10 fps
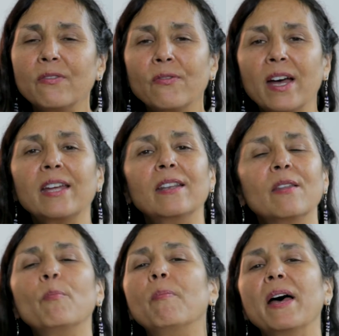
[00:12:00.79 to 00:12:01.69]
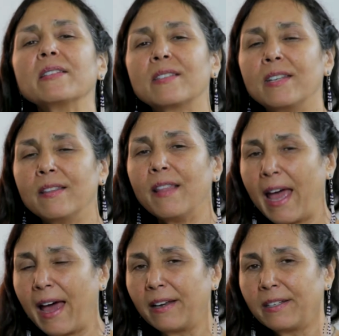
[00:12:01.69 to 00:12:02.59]
find the best in
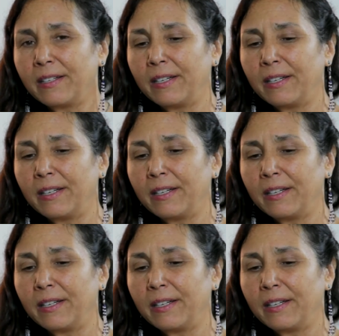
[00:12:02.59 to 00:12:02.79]
that?